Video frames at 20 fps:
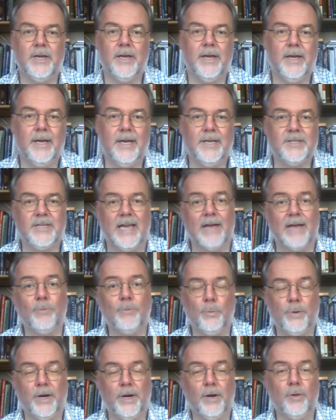uh, his
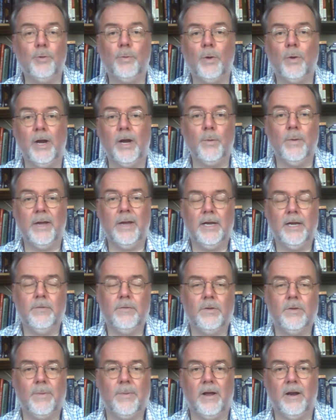cavalry on the right wing
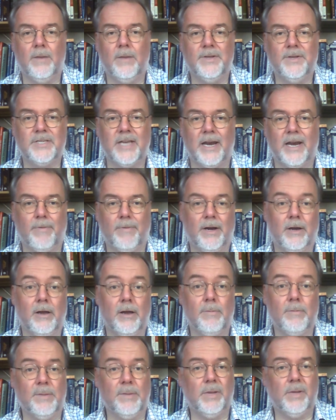of the parliamentarian
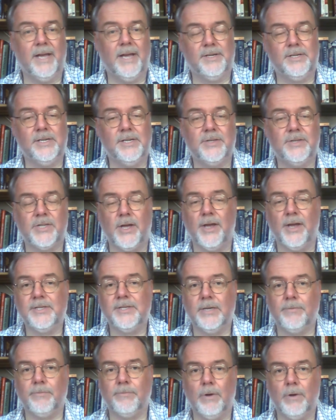army played a
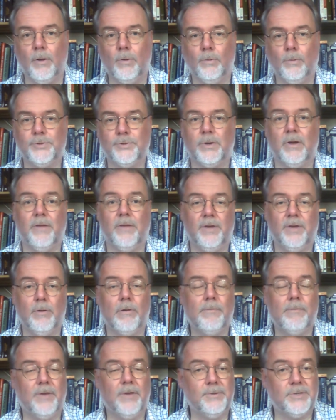decisive role, driving
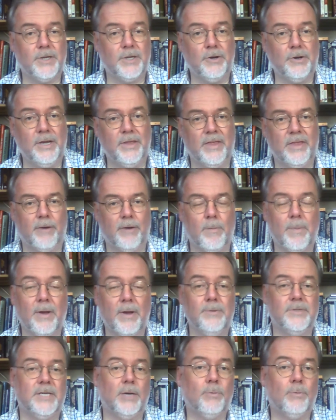off not only their
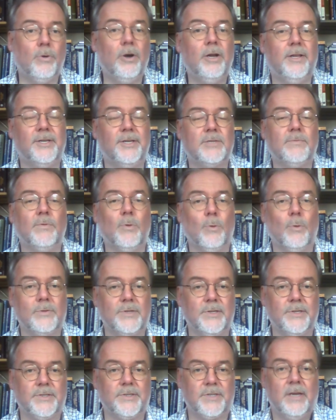opposing royalist
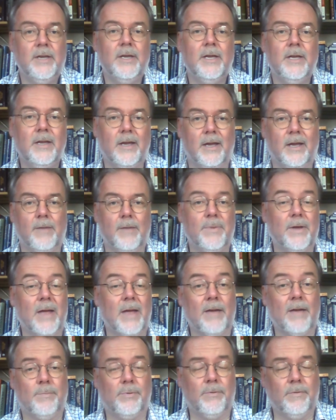forces
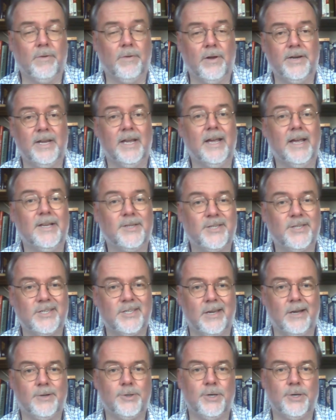providing
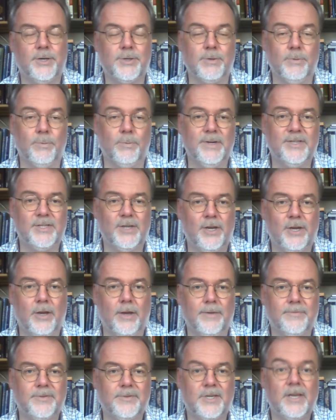his uh, traditional
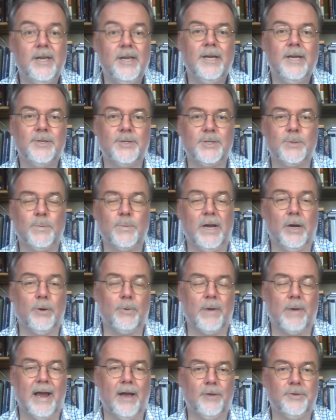reserves to swing
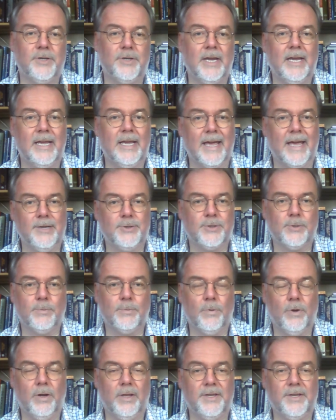round and engage the
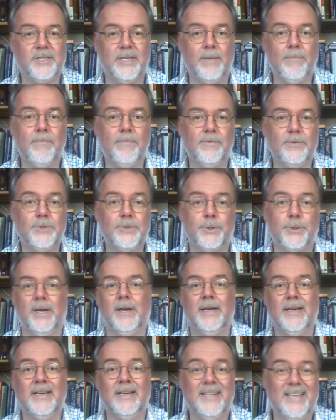Royalist infantry
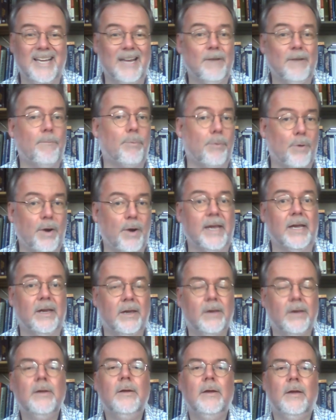and indeed break